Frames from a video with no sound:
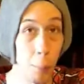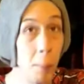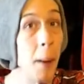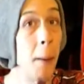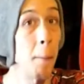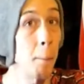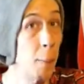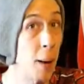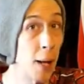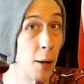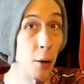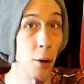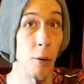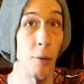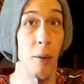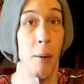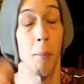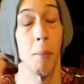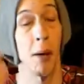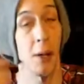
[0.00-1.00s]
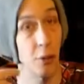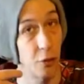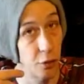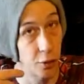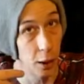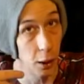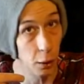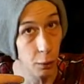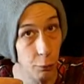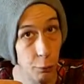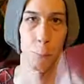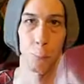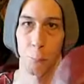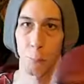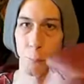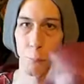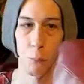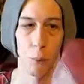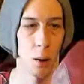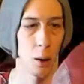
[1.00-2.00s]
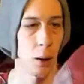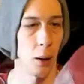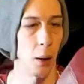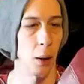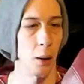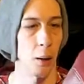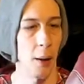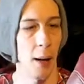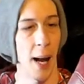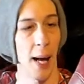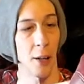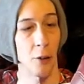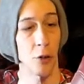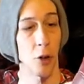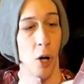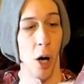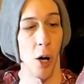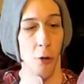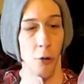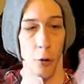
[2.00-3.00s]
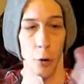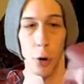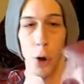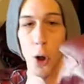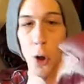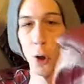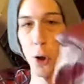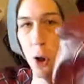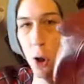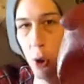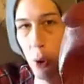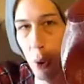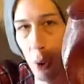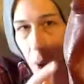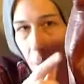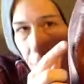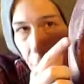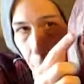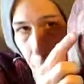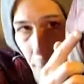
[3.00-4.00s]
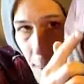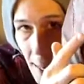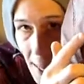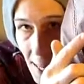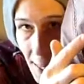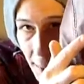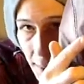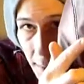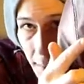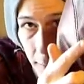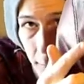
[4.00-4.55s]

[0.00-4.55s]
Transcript: bit better than myself. Uh, XCOSER logo on the back.